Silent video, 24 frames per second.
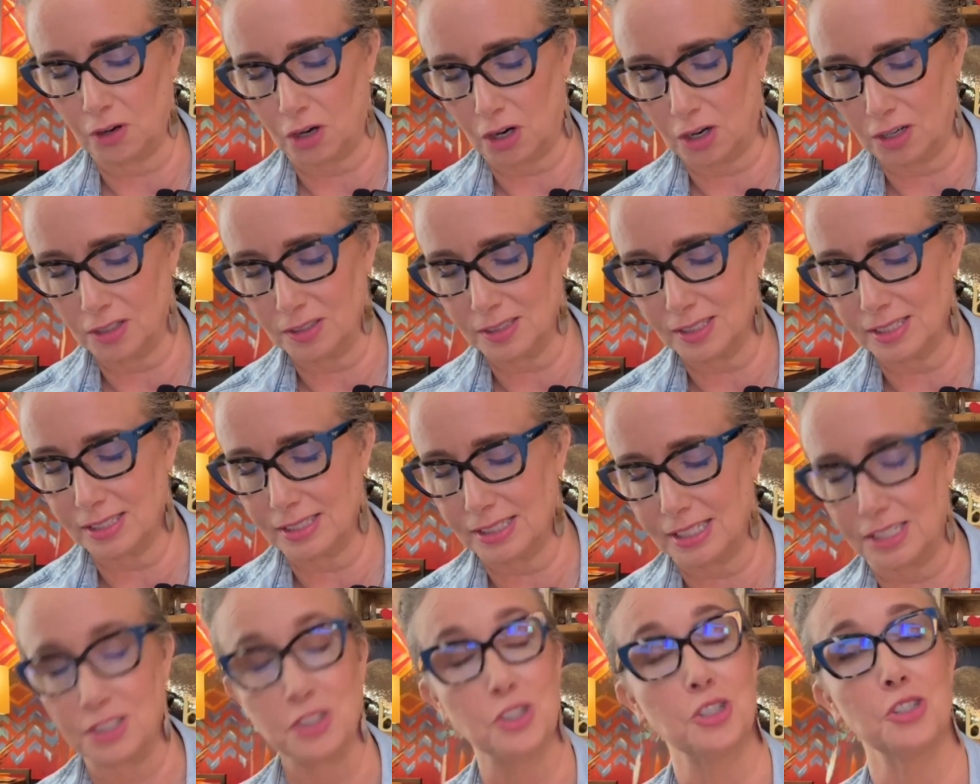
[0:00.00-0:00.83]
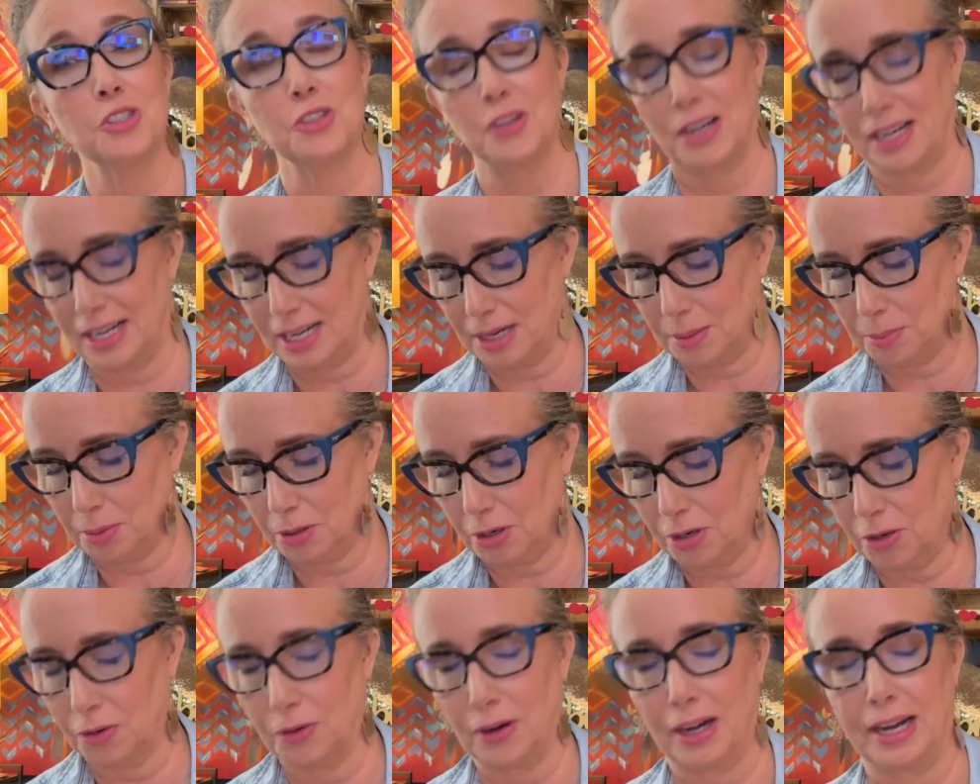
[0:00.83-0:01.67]
Arts teacher training
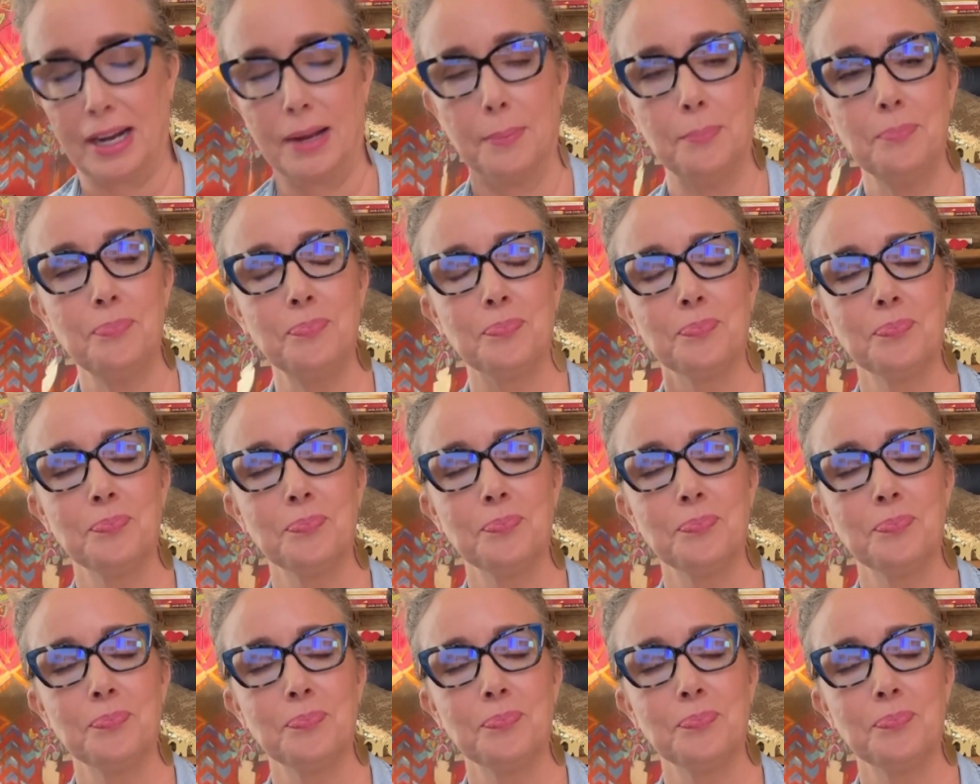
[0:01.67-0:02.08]
program,